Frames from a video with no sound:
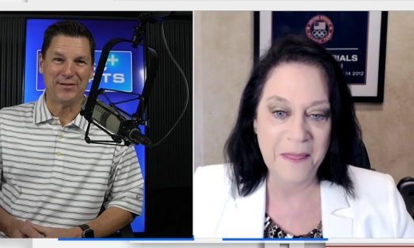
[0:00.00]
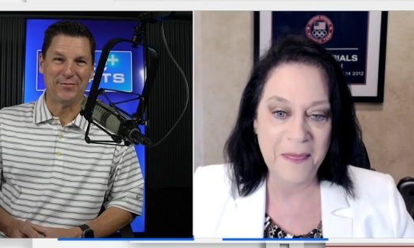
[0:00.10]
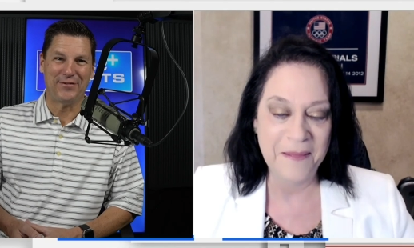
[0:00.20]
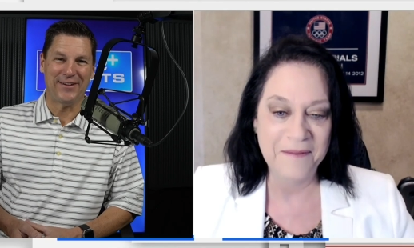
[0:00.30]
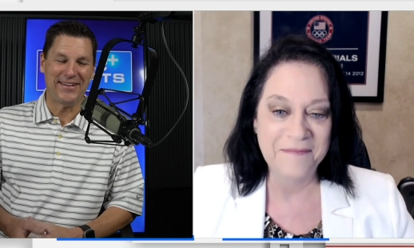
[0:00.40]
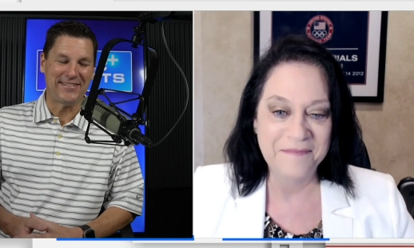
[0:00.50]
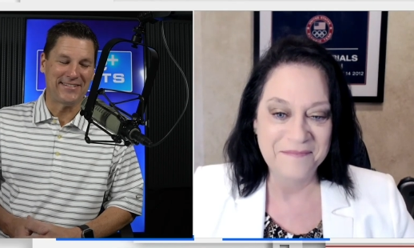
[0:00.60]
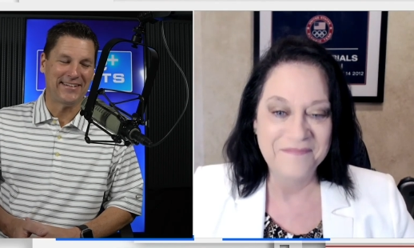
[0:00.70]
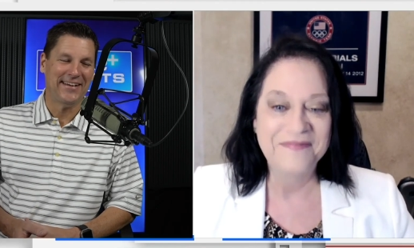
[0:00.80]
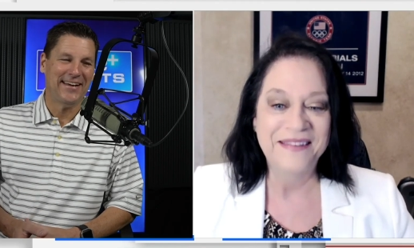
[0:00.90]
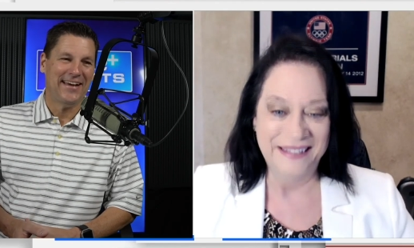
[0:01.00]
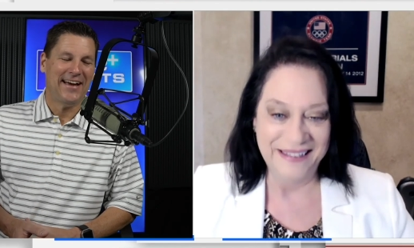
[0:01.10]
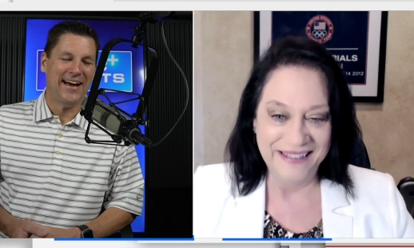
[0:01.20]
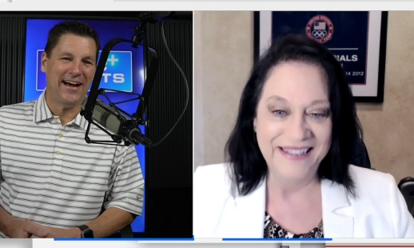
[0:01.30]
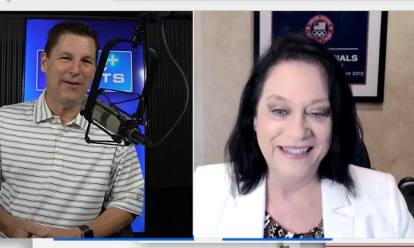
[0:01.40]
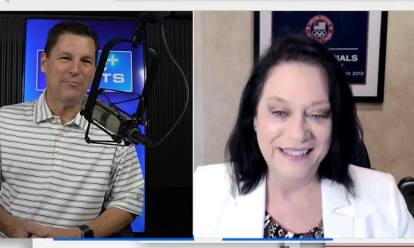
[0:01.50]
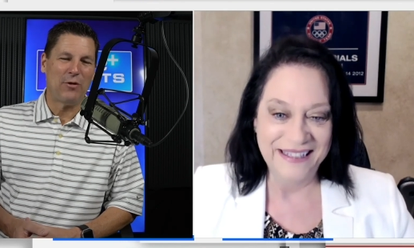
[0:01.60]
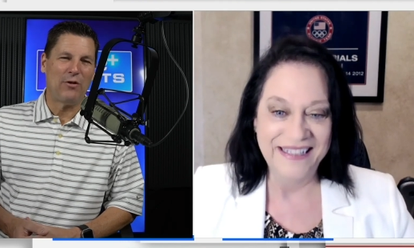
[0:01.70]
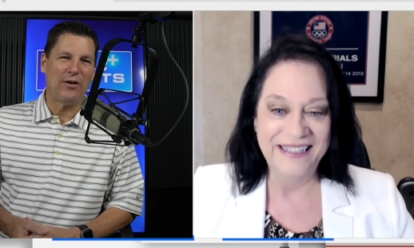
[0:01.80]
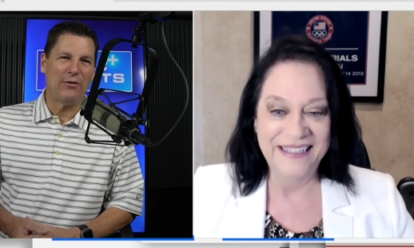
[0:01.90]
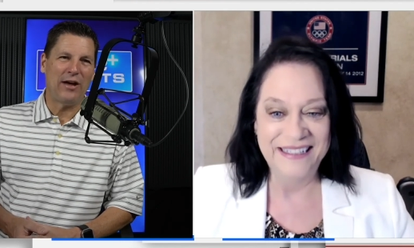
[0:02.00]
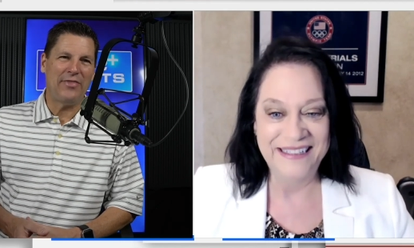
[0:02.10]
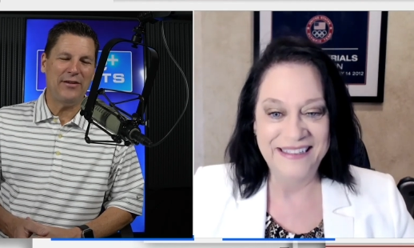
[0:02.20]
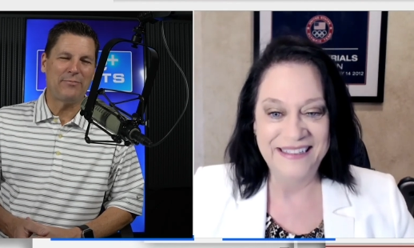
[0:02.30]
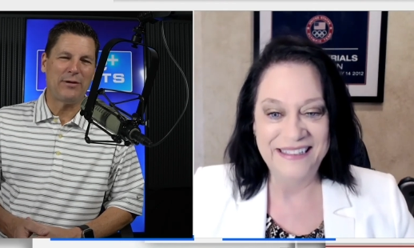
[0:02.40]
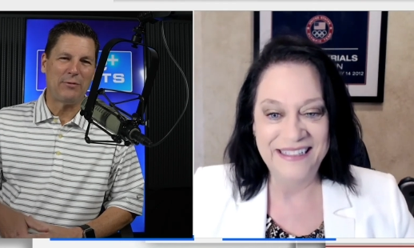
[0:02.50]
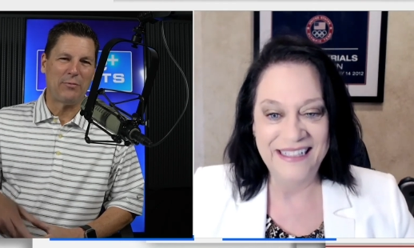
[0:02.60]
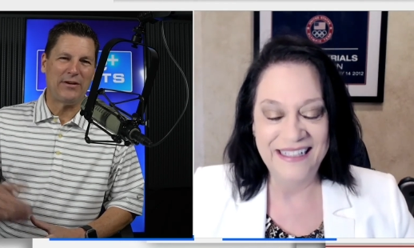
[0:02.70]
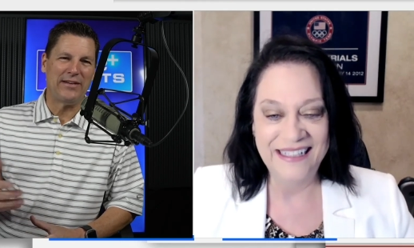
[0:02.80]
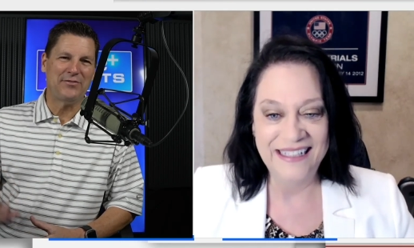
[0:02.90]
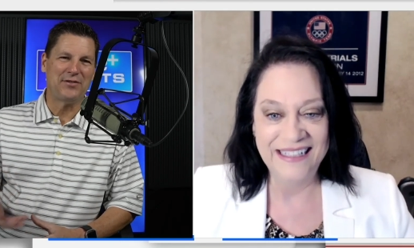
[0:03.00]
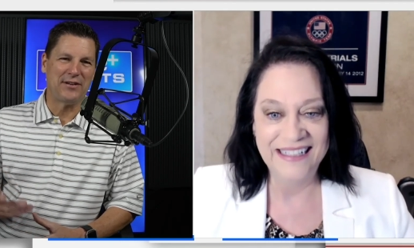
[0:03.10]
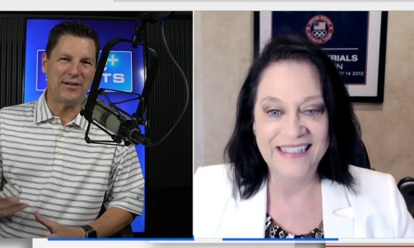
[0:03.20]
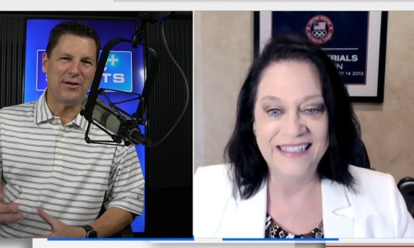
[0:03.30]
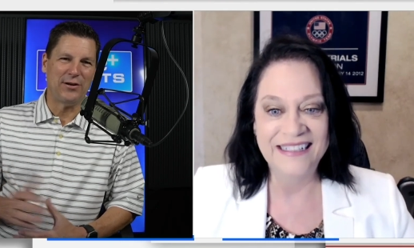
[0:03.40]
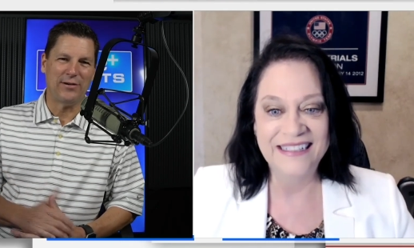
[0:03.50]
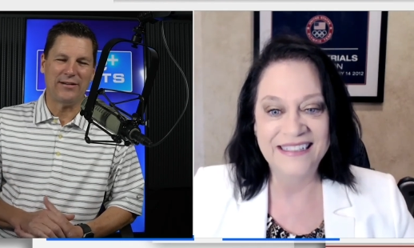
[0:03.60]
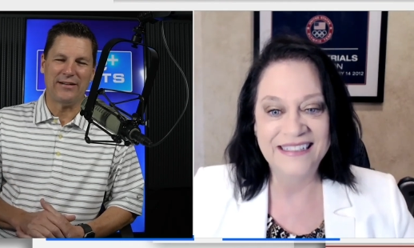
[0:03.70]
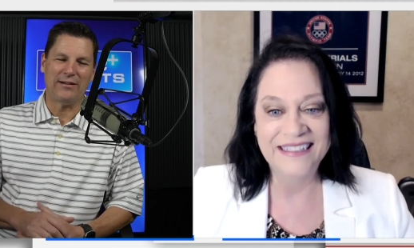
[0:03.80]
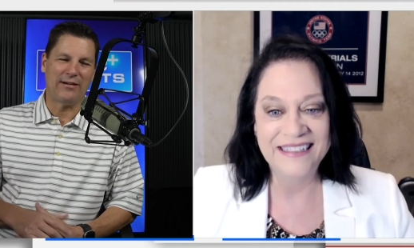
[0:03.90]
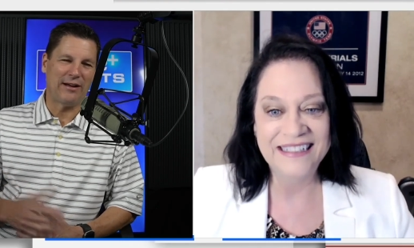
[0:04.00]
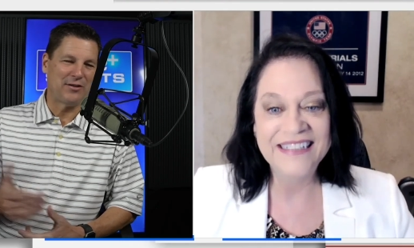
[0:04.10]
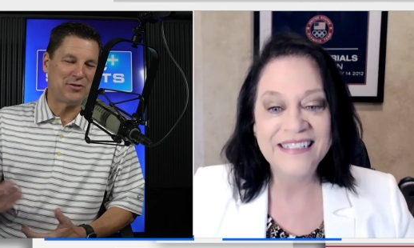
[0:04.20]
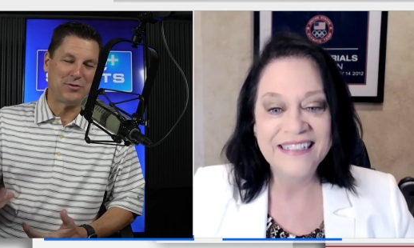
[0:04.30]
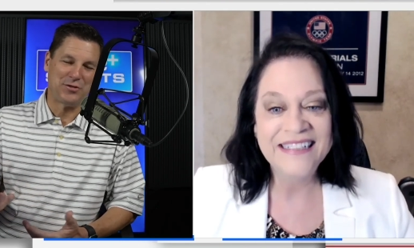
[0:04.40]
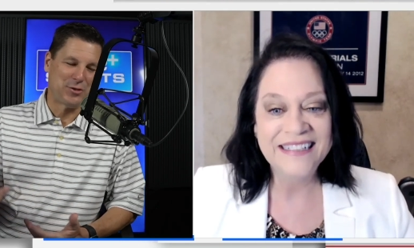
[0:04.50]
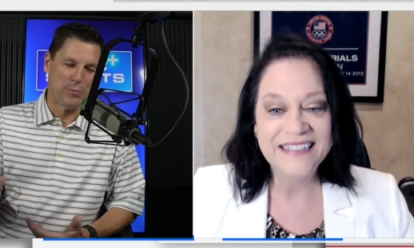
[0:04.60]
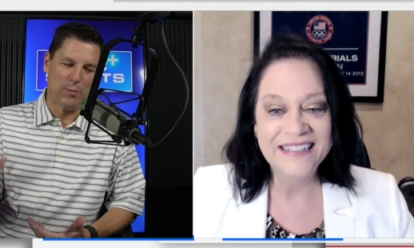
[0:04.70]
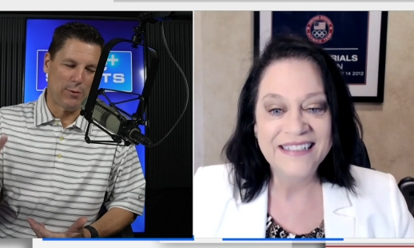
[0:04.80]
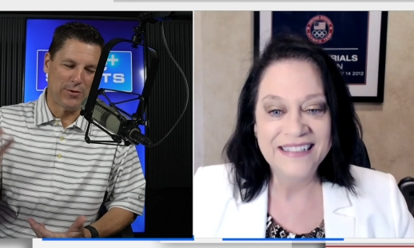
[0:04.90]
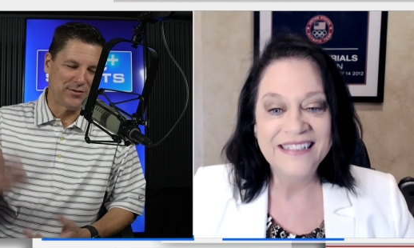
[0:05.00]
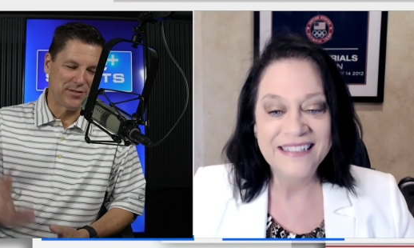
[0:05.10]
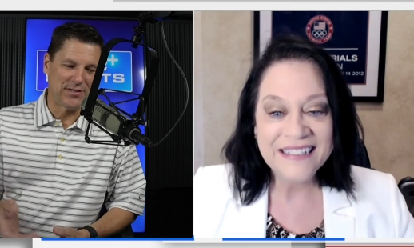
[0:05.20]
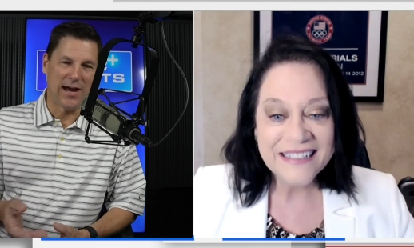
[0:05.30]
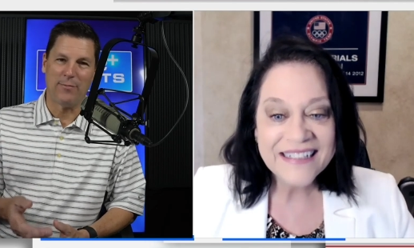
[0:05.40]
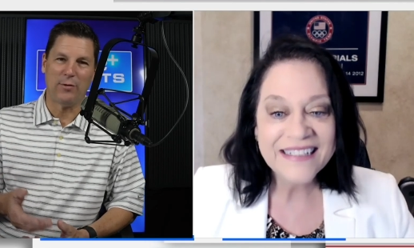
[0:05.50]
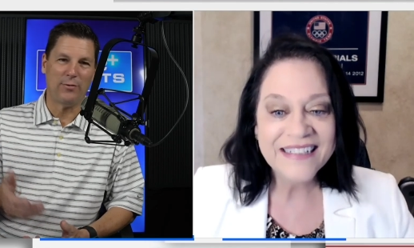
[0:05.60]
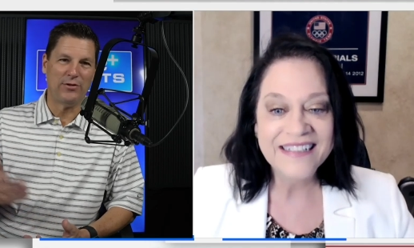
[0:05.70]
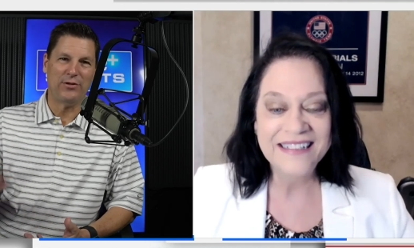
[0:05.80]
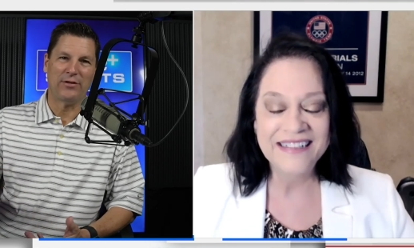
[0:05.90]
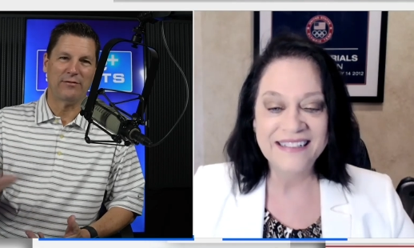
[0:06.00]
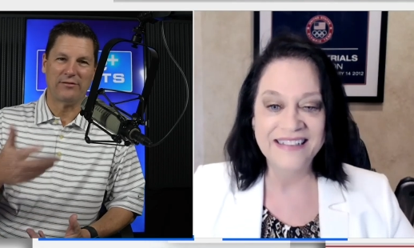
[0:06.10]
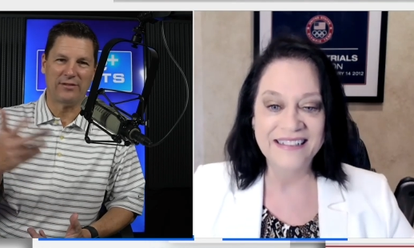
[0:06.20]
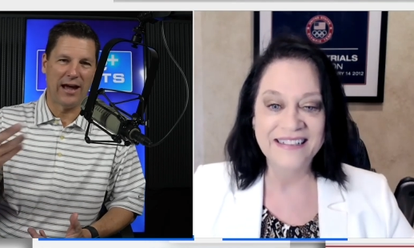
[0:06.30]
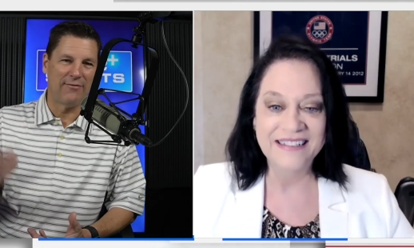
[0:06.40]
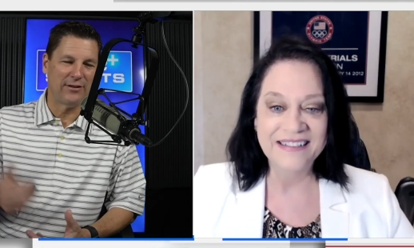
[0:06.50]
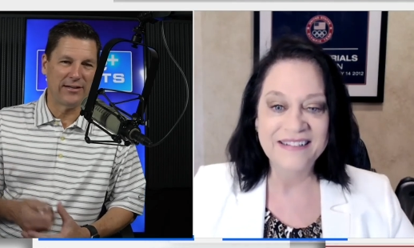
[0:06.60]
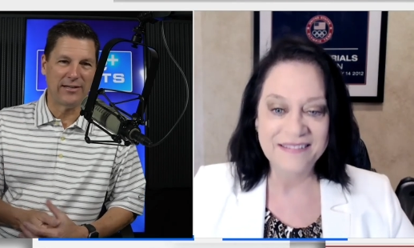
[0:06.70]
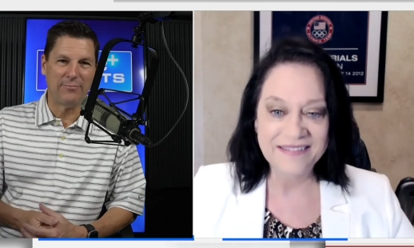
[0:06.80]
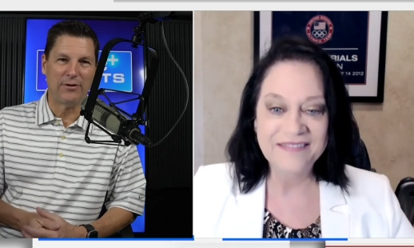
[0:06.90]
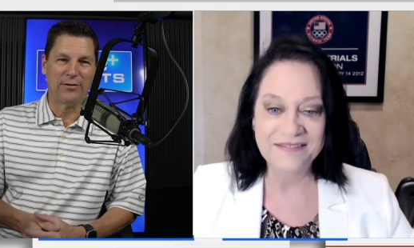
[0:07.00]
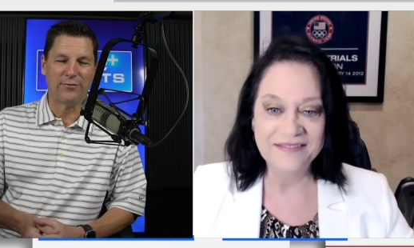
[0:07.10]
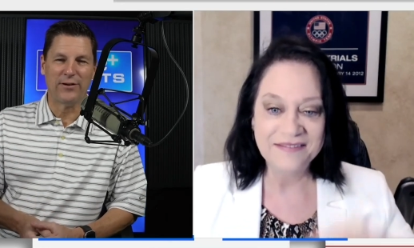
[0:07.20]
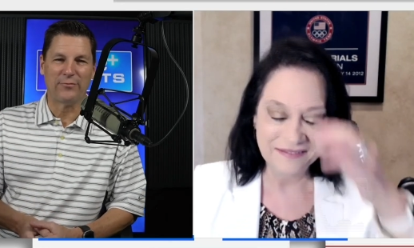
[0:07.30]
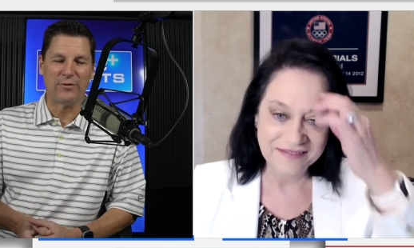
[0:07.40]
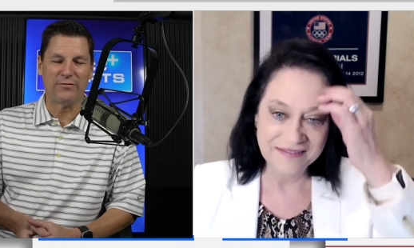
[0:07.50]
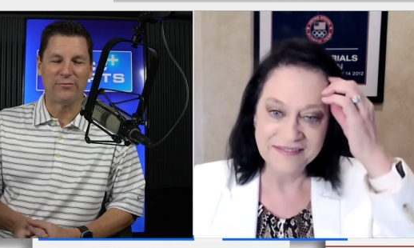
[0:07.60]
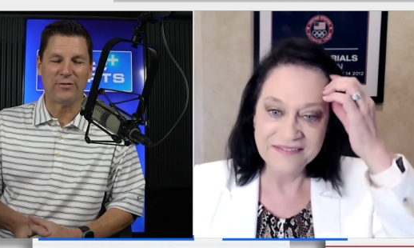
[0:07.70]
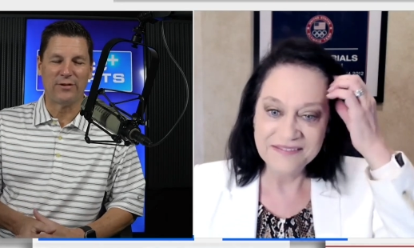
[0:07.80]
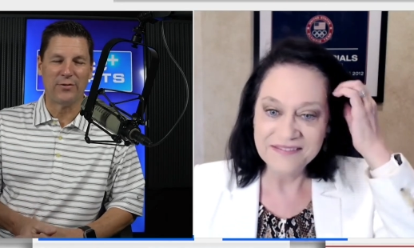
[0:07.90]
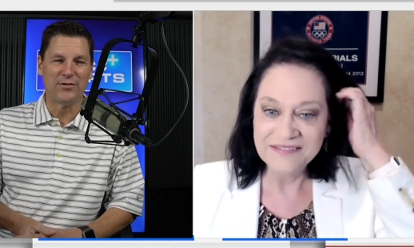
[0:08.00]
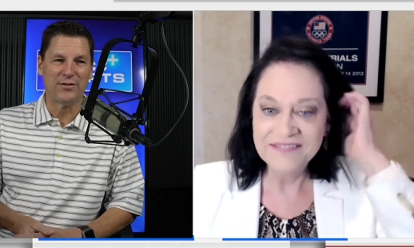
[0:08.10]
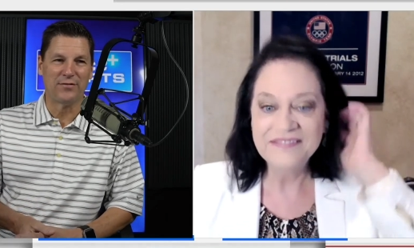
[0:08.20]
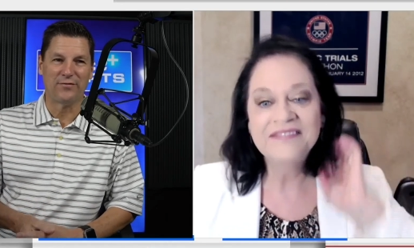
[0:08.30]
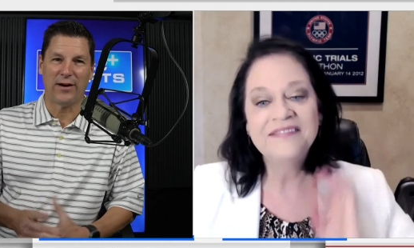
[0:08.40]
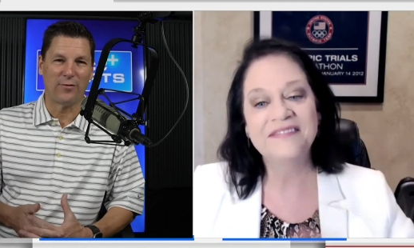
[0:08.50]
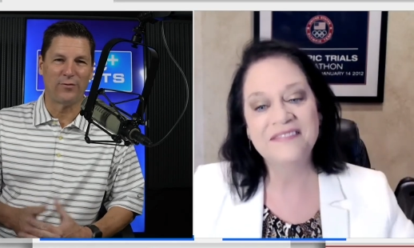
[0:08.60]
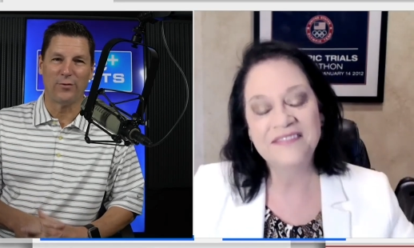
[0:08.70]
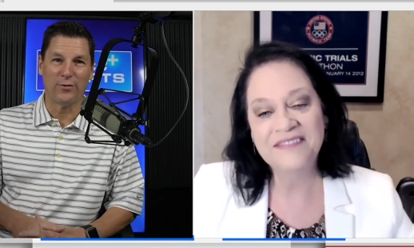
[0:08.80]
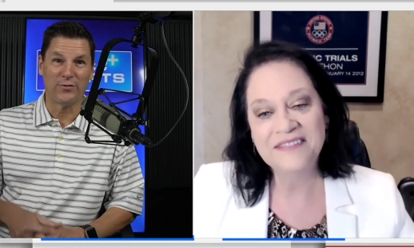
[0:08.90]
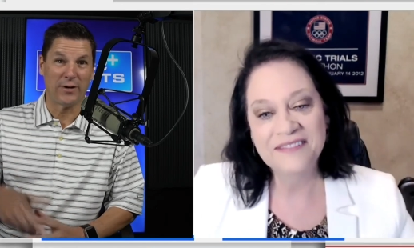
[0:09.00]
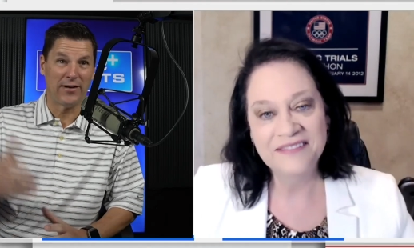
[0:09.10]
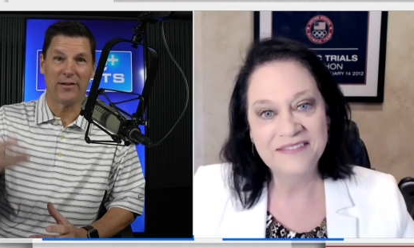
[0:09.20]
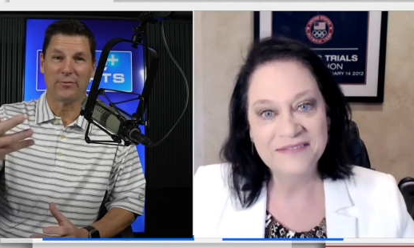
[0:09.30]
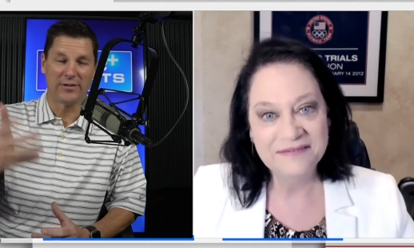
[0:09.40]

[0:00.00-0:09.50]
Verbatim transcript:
Speaker 1: events. And uh, I think people would be interested to hear. In I'll just use Super Bowl as an example, but you can dive in any big event we've we've hosted. Final fours. We had another one